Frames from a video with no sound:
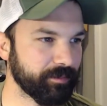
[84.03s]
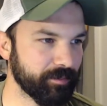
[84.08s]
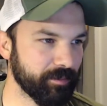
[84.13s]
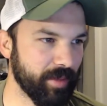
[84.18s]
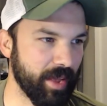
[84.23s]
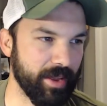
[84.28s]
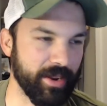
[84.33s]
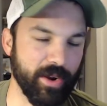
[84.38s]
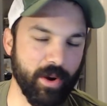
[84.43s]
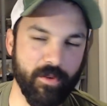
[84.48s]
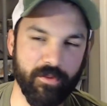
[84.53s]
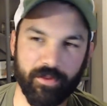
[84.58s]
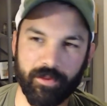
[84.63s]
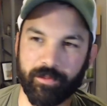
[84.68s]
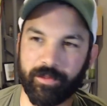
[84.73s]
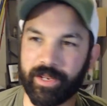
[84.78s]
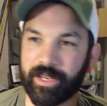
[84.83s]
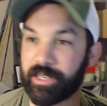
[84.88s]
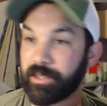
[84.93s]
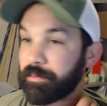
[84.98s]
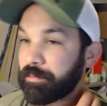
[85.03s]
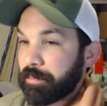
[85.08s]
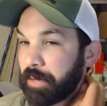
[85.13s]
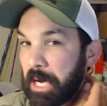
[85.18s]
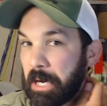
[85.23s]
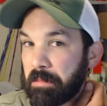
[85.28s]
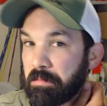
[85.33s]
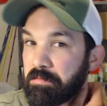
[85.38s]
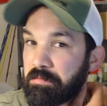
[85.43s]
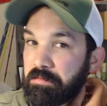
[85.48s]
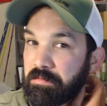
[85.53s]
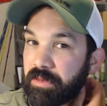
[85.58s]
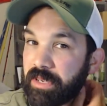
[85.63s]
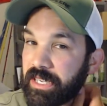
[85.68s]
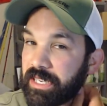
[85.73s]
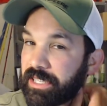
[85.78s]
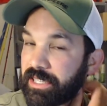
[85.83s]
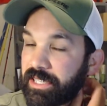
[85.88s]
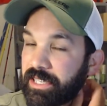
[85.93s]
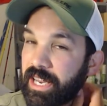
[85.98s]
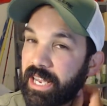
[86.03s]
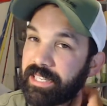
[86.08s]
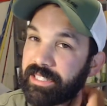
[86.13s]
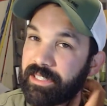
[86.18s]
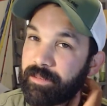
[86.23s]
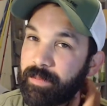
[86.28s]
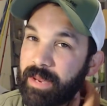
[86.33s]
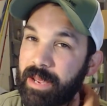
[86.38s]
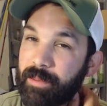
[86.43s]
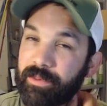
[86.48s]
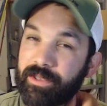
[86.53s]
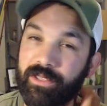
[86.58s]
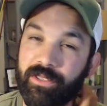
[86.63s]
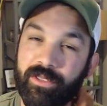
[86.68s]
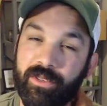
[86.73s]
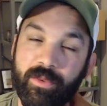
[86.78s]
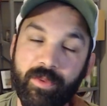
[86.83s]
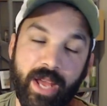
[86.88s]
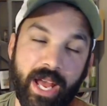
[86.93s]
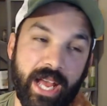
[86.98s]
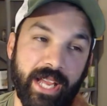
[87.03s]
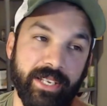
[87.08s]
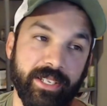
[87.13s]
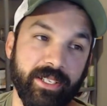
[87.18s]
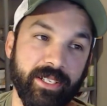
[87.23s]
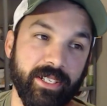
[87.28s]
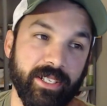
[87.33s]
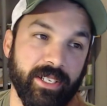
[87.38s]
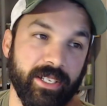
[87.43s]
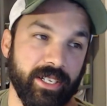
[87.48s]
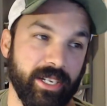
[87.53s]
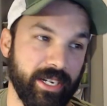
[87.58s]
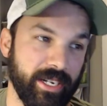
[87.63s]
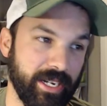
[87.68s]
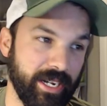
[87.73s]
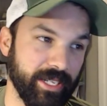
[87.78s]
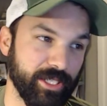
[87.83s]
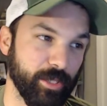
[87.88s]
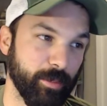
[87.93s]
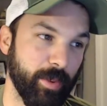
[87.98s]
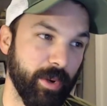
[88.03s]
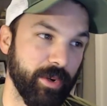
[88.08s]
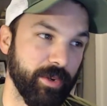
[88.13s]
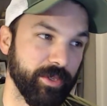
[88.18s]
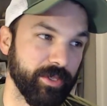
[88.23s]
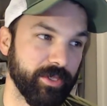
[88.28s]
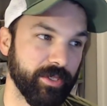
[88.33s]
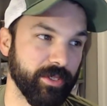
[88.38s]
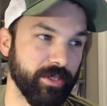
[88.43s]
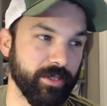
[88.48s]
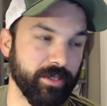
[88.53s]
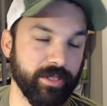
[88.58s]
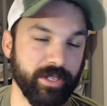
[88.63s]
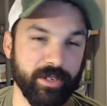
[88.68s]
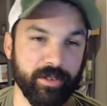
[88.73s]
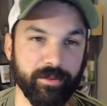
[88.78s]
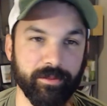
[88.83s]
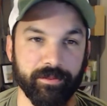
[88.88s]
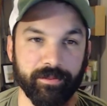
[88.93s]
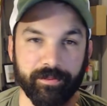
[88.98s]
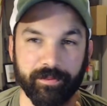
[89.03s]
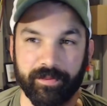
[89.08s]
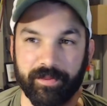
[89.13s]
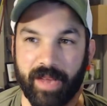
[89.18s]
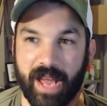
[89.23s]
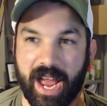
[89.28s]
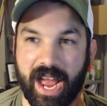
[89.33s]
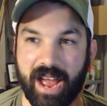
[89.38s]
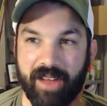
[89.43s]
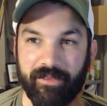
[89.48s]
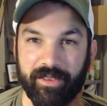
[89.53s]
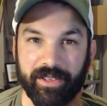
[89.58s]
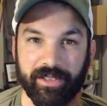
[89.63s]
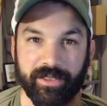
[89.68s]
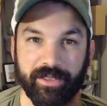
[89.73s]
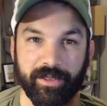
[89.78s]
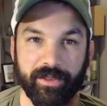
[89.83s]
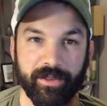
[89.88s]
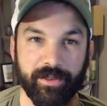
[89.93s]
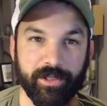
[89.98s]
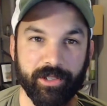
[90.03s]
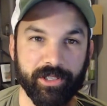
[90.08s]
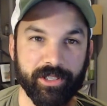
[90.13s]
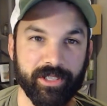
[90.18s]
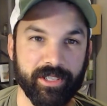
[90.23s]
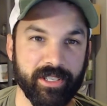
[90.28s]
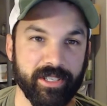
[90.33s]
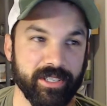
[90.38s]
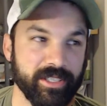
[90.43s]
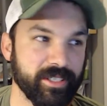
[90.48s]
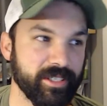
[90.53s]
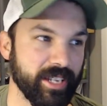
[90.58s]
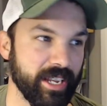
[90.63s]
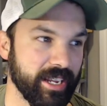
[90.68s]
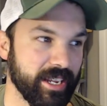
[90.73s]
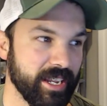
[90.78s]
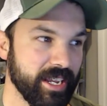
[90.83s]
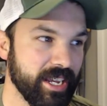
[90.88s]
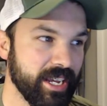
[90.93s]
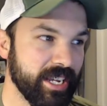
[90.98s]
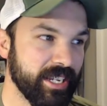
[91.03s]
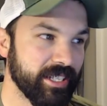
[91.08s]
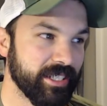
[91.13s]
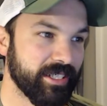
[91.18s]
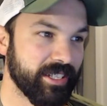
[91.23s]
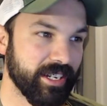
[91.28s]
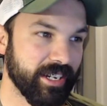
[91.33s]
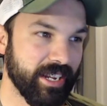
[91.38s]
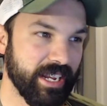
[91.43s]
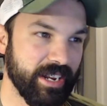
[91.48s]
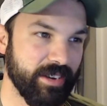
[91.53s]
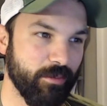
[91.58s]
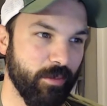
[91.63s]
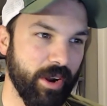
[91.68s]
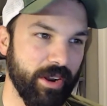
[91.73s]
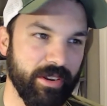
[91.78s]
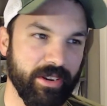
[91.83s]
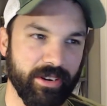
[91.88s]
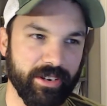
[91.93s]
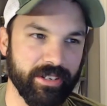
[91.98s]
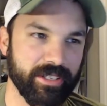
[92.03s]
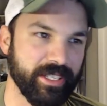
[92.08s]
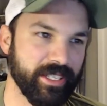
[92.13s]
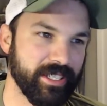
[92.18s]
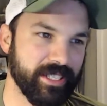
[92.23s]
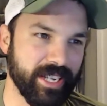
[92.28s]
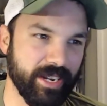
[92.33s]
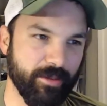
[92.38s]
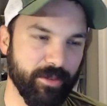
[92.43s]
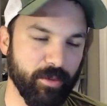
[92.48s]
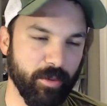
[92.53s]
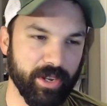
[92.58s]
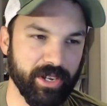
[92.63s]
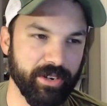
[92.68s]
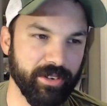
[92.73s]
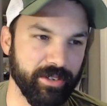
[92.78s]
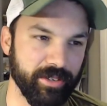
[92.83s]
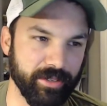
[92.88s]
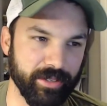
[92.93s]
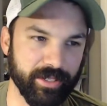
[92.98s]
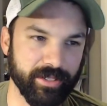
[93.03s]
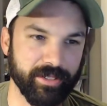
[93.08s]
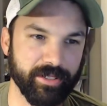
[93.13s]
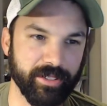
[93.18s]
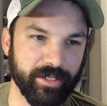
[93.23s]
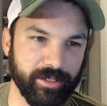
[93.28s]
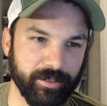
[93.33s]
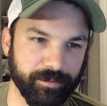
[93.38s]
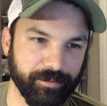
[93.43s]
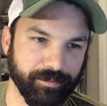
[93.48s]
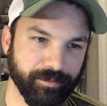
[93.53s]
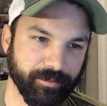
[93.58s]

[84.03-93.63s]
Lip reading: and go from there, but it's nice to be able to do that as opposed to having to just stick with what you're doing. So,